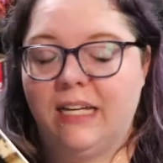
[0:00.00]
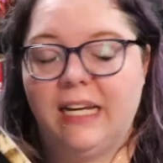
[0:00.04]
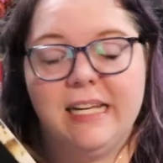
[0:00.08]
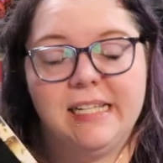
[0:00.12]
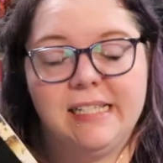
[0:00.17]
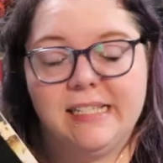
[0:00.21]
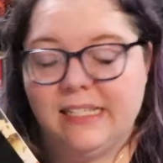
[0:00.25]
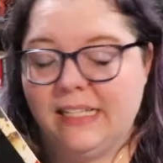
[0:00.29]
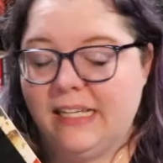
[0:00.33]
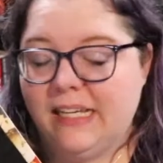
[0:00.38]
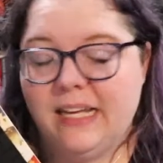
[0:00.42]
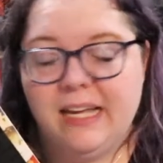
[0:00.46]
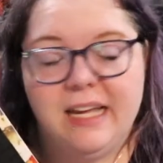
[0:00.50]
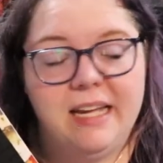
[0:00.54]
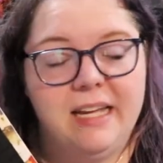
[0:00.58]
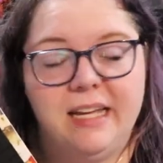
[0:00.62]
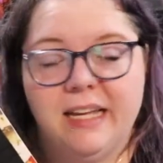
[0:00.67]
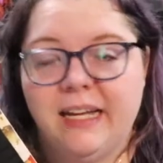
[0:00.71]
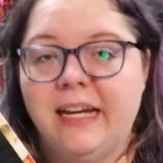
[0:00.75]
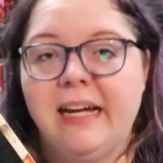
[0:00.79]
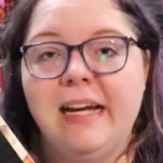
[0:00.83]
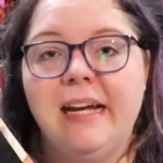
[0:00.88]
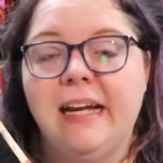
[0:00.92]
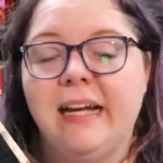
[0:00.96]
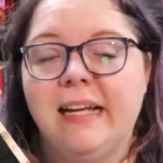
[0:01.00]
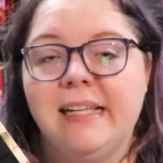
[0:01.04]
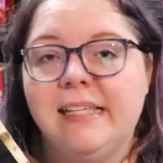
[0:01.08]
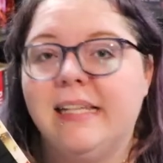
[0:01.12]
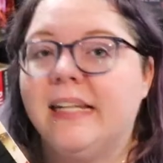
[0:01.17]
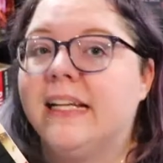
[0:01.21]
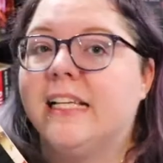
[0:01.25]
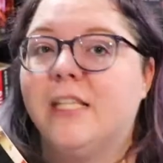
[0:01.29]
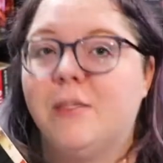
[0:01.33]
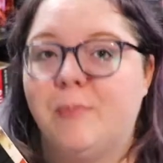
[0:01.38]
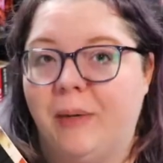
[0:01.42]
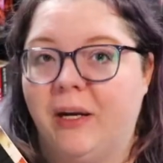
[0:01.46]
it's, it's
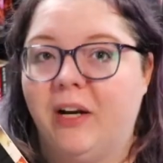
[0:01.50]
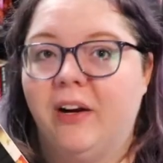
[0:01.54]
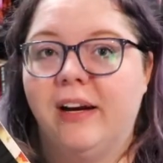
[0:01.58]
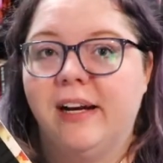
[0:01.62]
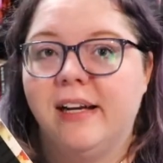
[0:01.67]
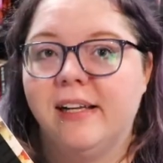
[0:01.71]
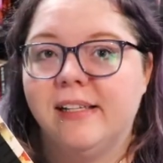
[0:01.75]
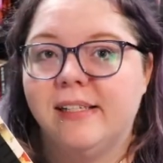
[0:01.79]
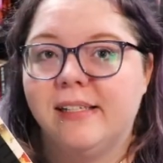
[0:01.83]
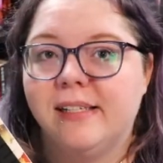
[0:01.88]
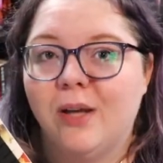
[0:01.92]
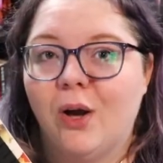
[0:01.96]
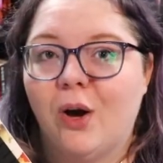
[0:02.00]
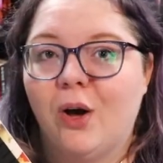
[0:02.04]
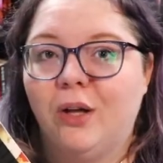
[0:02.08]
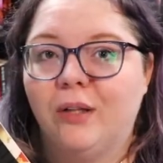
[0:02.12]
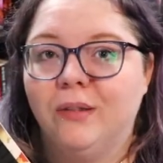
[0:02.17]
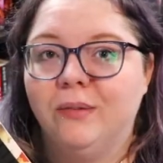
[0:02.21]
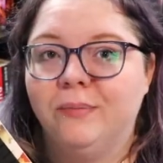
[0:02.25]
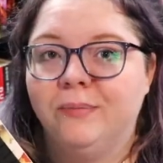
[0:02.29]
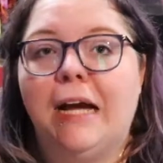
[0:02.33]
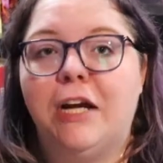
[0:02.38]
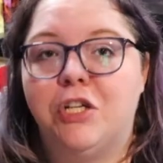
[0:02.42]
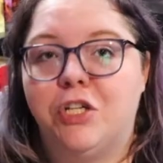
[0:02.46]
an experience, y'all.